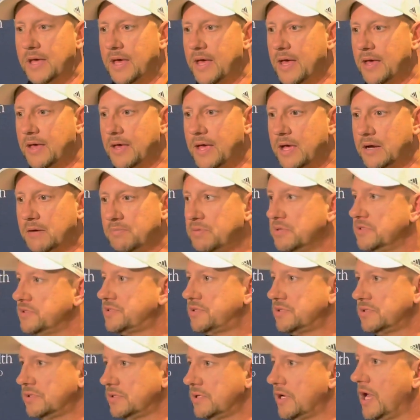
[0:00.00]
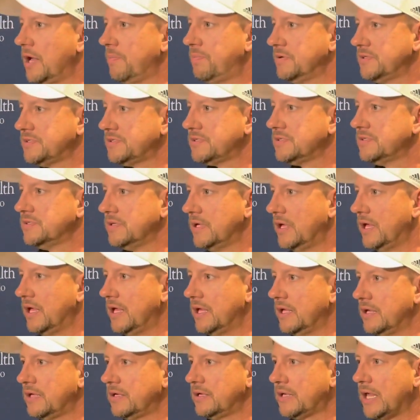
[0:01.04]
Had a booster help us
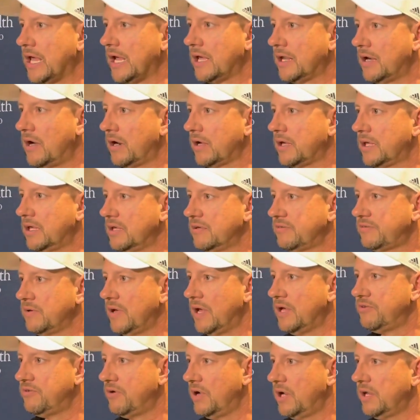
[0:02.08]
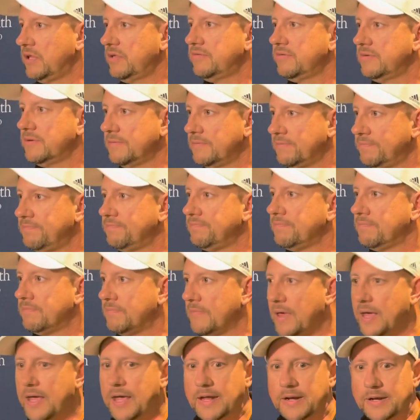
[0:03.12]
and taking our kids to Andretti's.
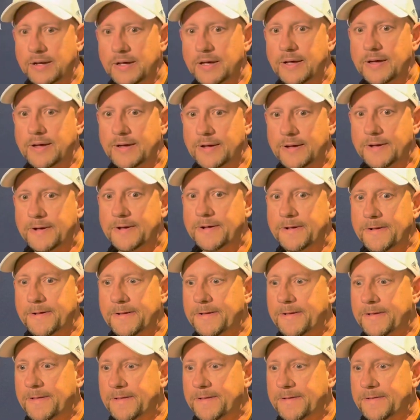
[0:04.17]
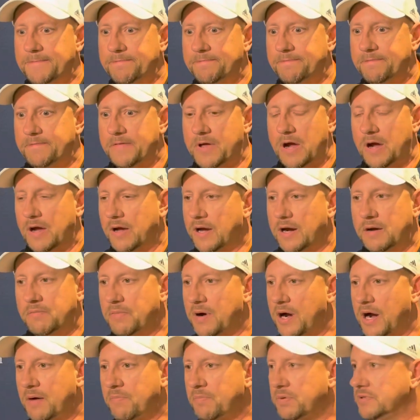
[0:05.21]
And
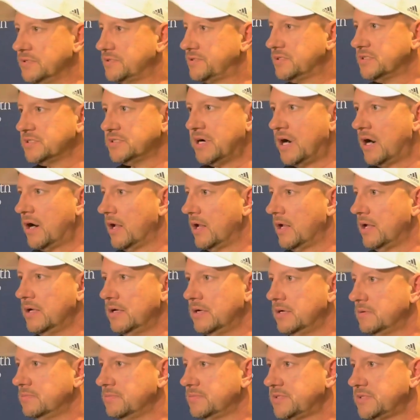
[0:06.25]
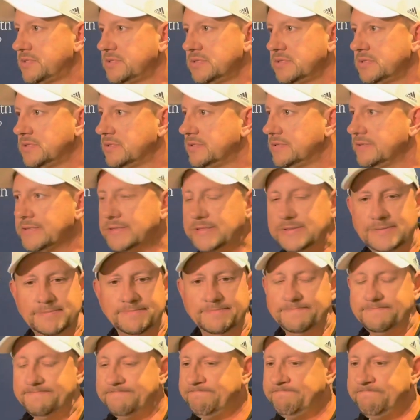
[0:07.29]
our boosters and our alums,
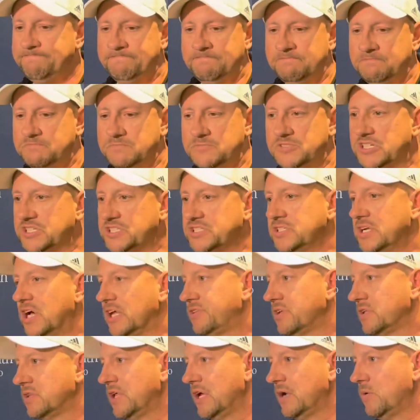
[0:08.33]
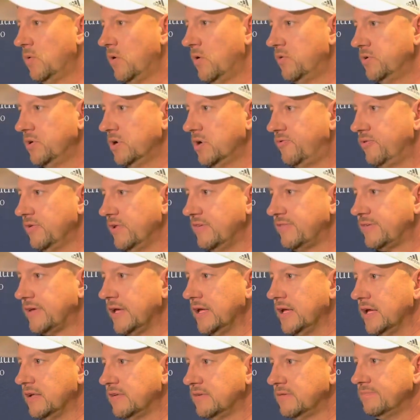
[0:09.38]
there's nothing they won't do for these
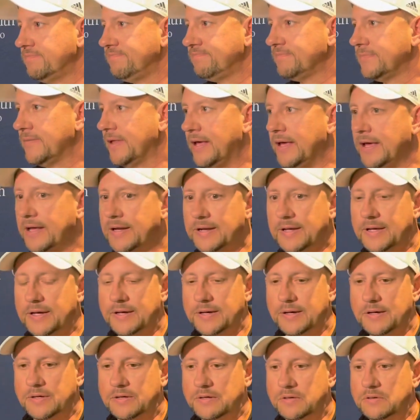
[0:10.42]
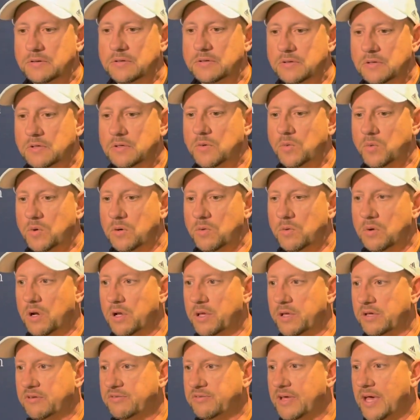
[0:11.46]
kids. And we're really
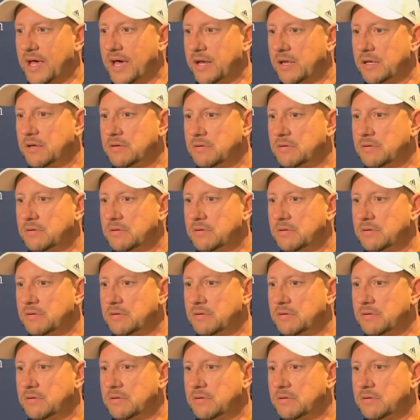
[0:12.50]
excited,